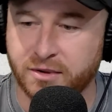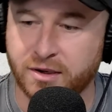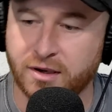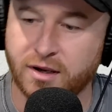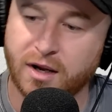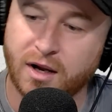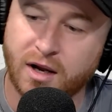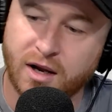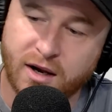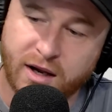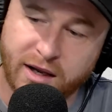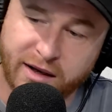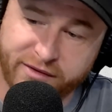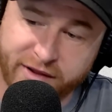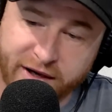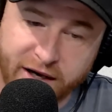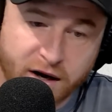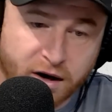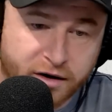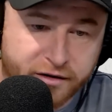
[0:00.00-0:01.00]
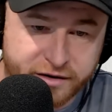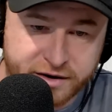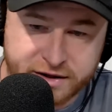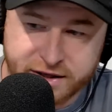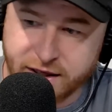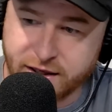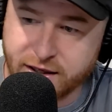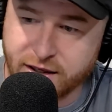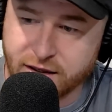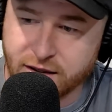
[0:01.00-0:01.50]
But if they
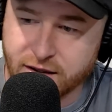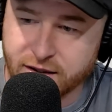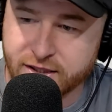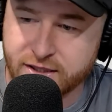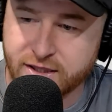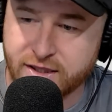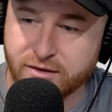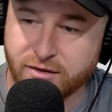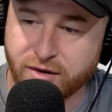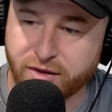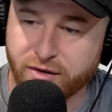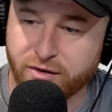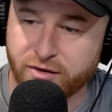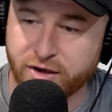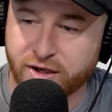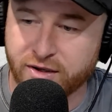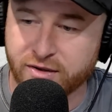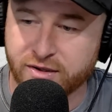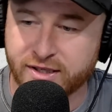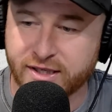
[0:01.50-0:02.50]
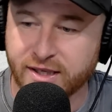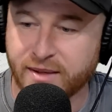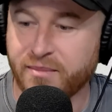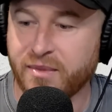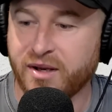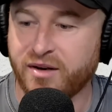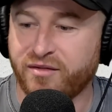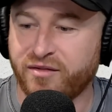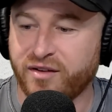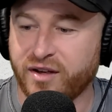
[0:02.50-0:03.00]
overdid it, I still thought he could sit
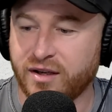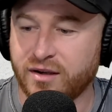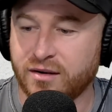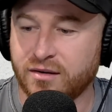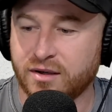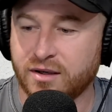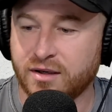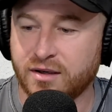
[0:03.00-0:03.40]
midfield,